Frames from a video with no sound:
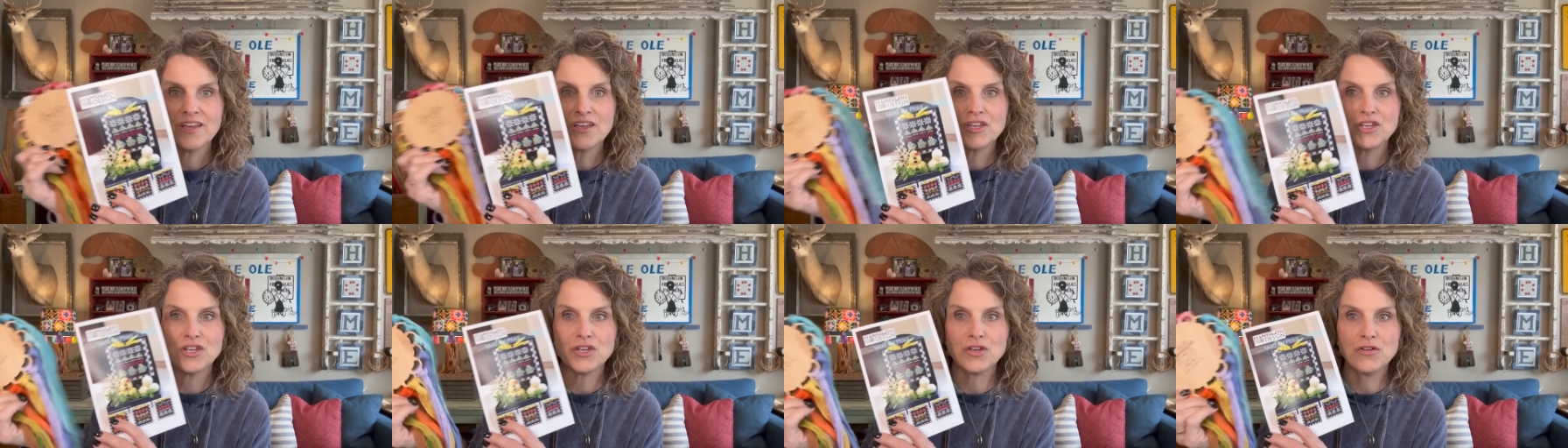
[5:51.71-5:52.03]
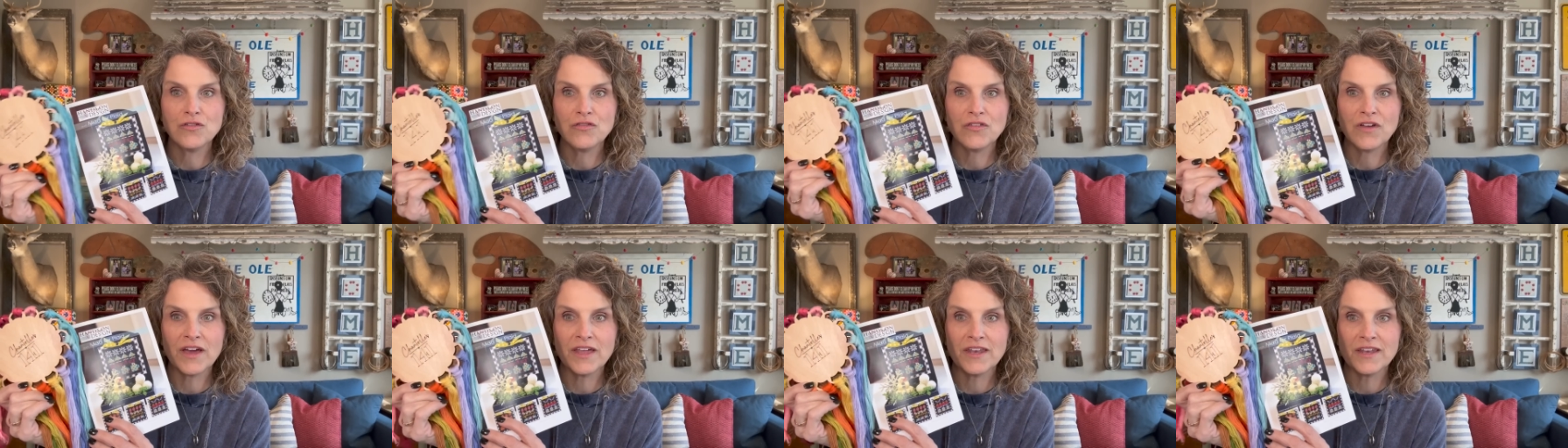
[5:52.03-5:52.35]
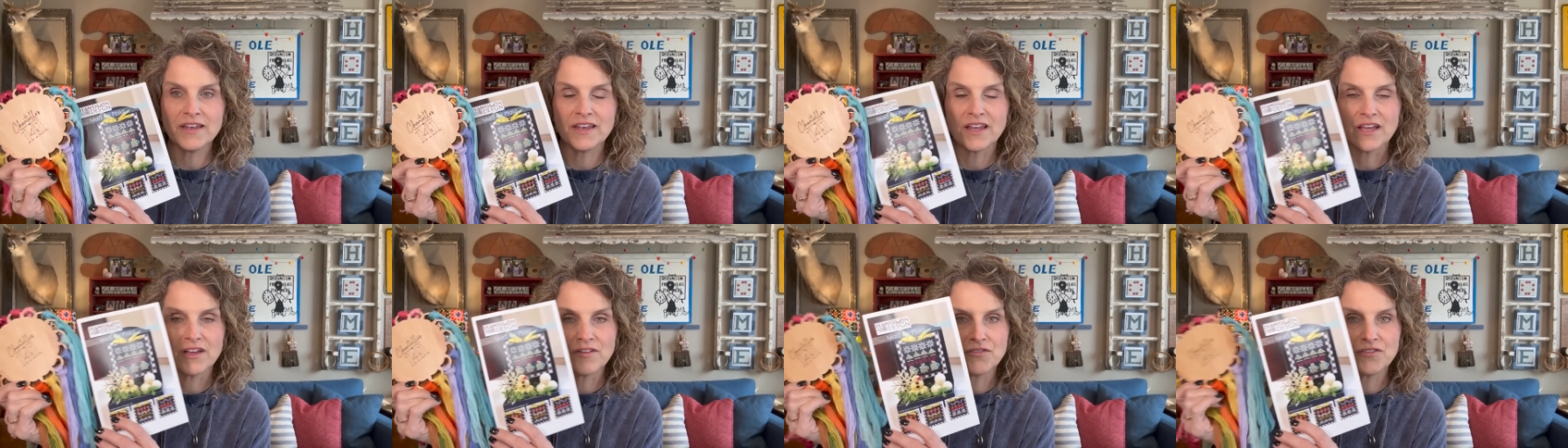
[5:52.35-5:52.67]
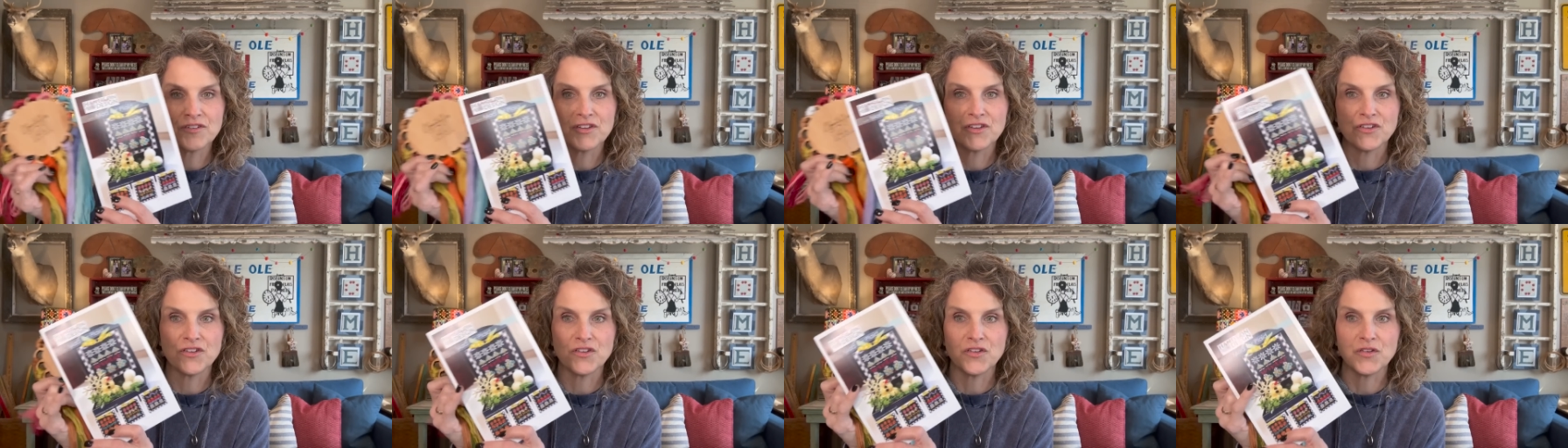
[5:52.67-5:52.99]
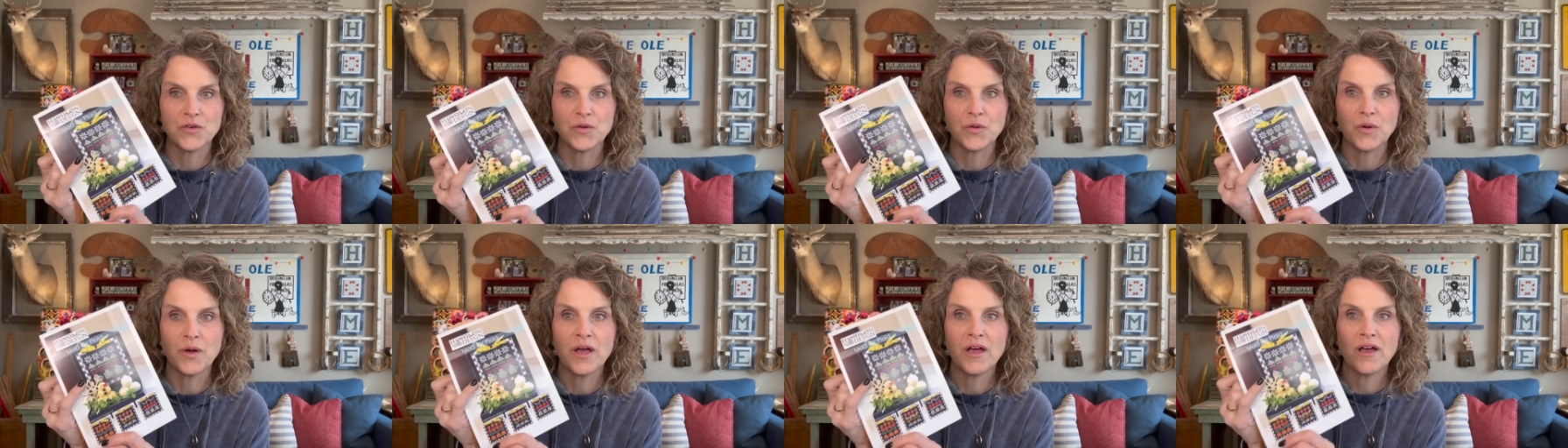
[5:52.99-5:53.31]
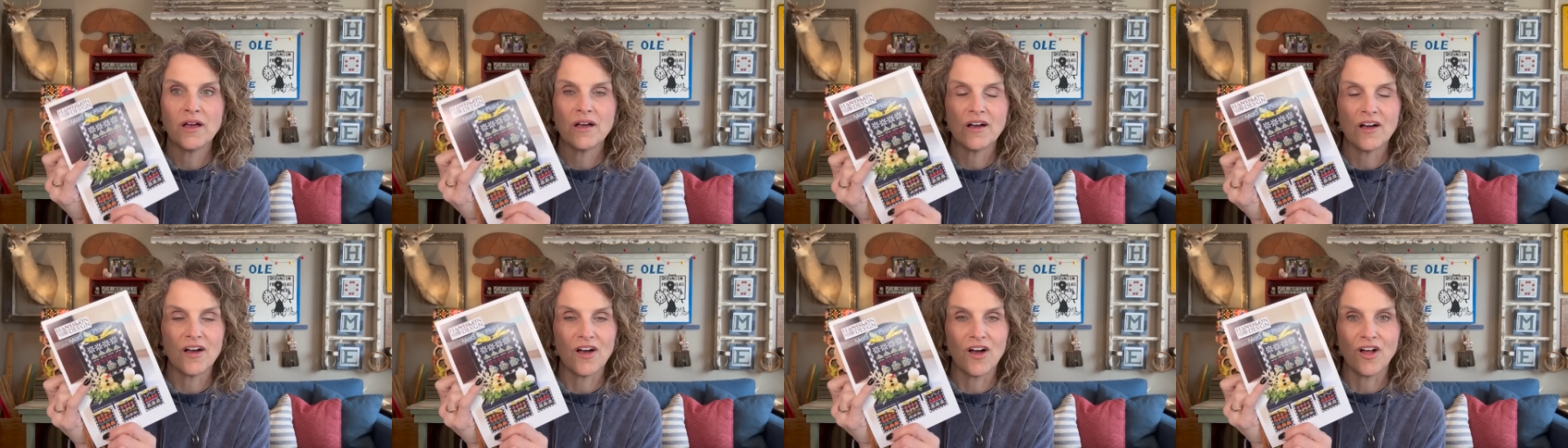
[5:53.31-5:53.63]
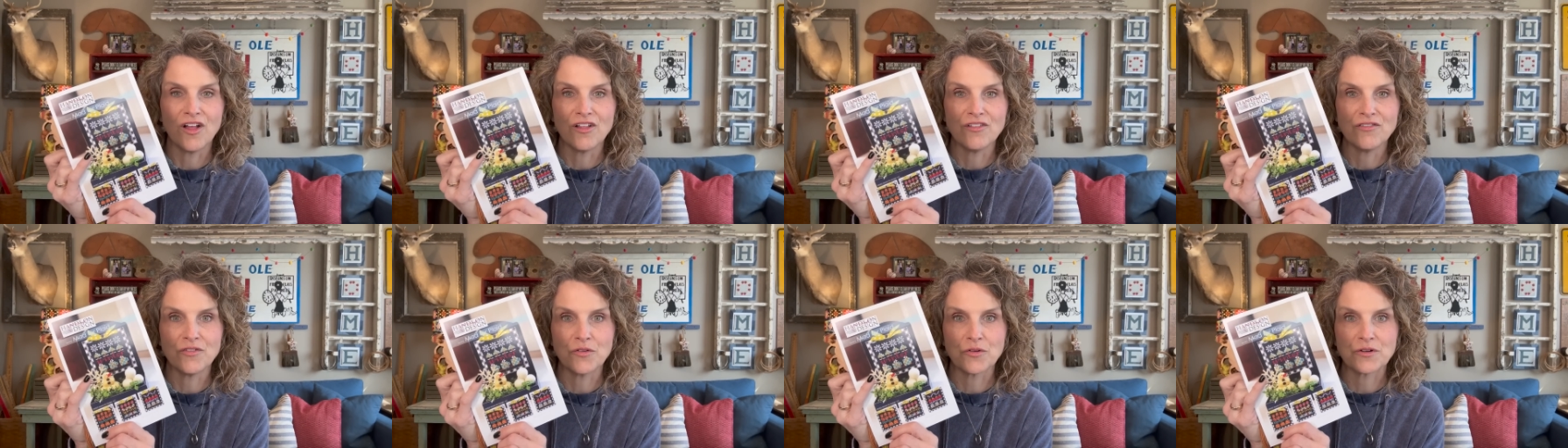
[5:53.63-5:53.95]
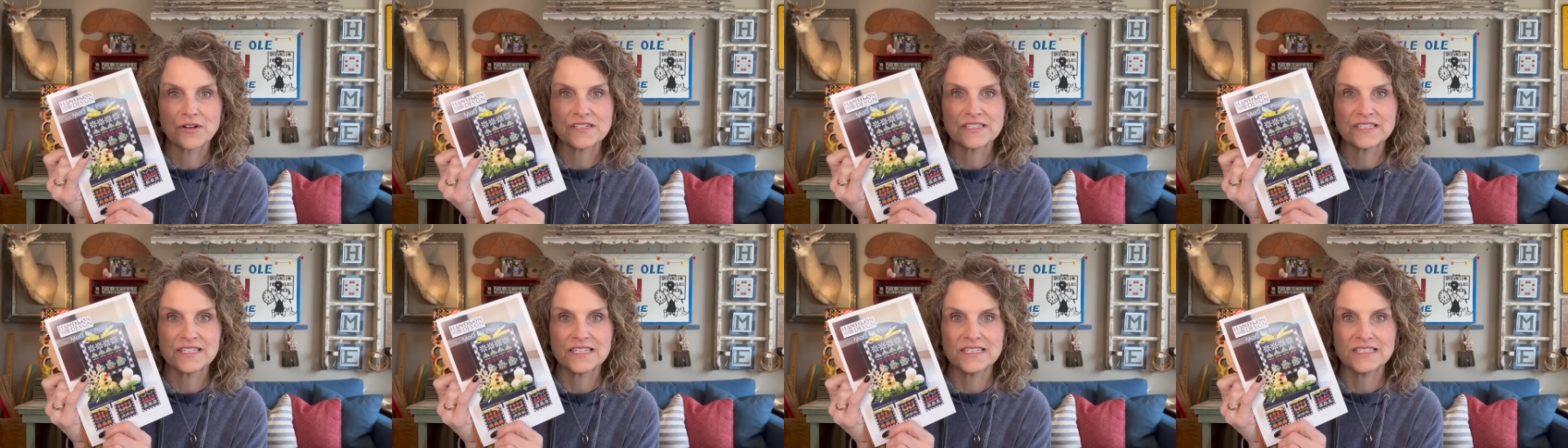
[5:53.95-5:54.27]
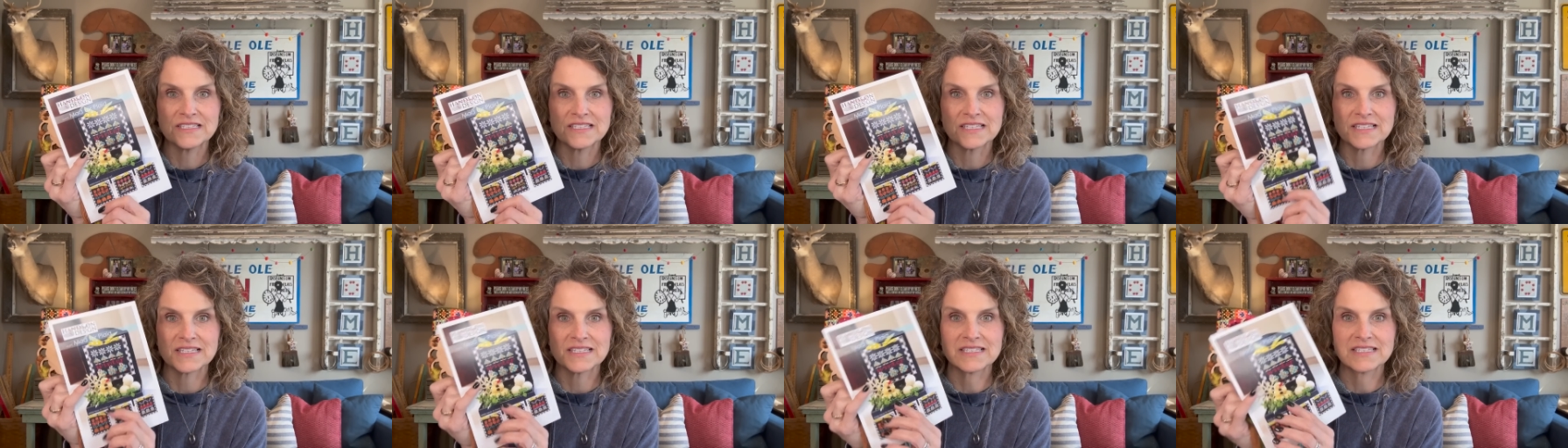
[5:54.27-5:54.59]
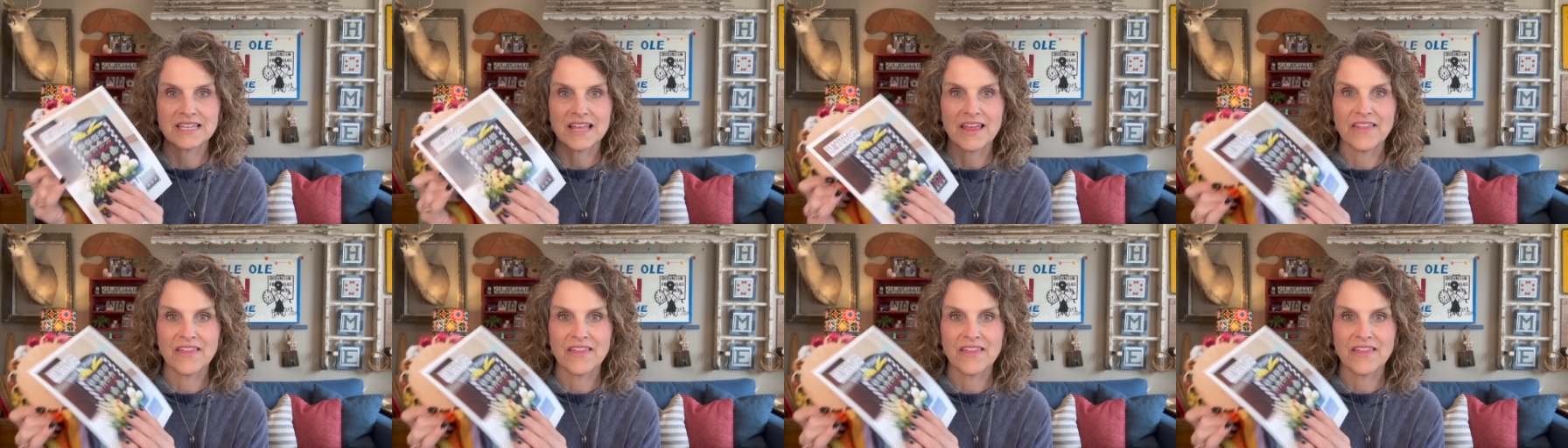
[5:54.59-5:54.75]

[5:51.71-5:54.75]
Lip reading: you've got enough to do all 4 seasons,